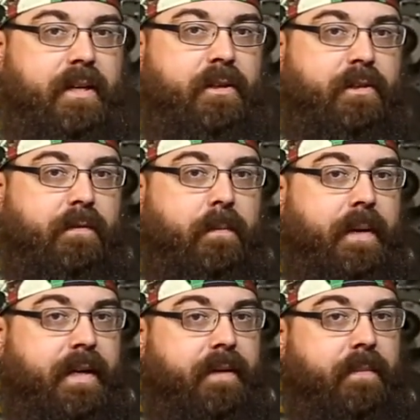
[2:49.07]
use for
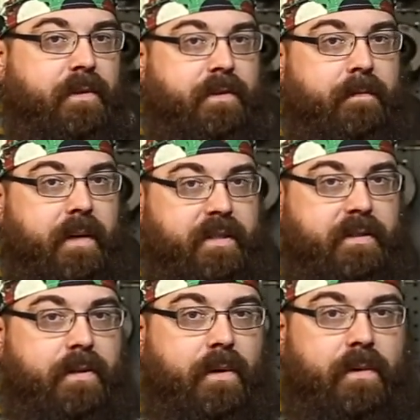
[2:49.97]
making most of my
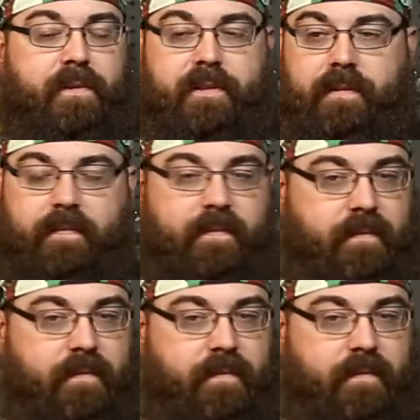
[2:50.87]
skulls.